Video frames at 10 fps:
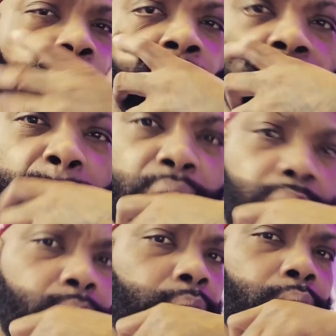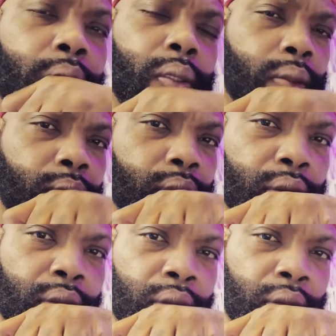and Konshens are sworn
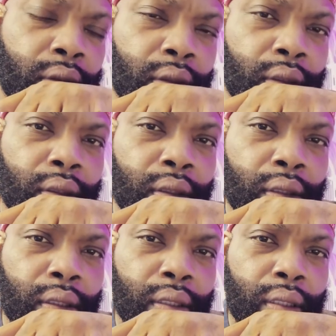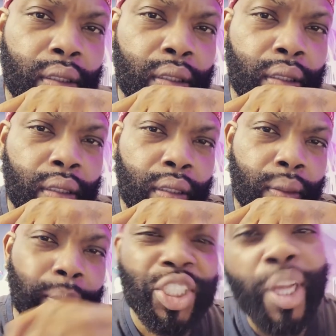nemesis, right people?
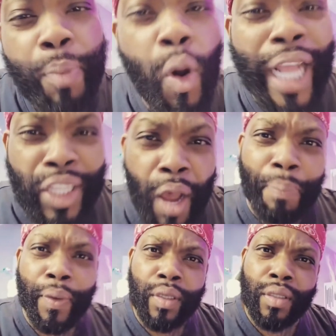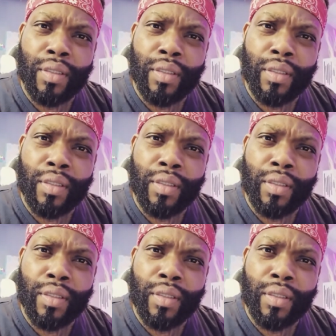Well them are posted this